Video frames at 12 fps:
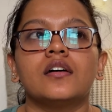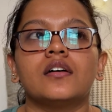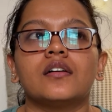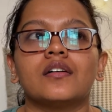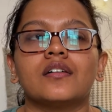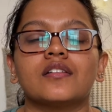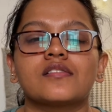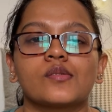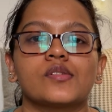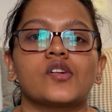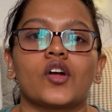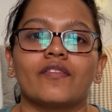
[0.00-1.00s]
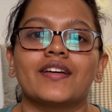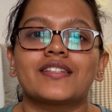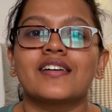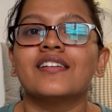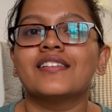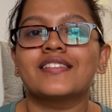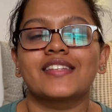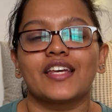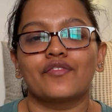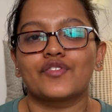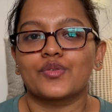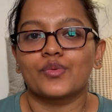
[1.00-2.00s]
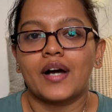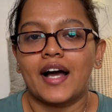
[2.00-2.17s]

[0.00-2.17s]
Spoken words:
So it's always safe to